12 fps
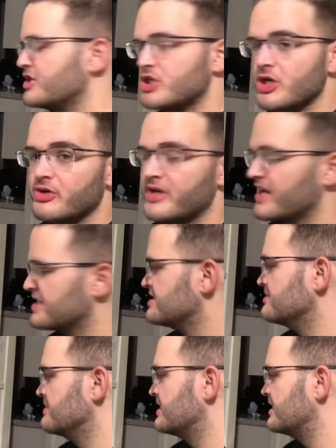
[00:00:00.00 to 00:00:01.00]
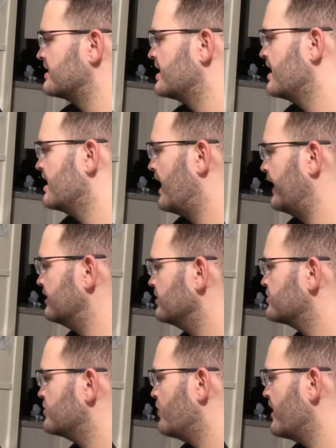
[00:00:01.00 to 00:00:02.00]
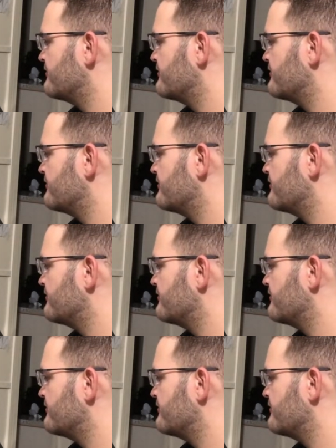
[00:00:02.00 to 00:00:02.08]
chair next to me. I looked away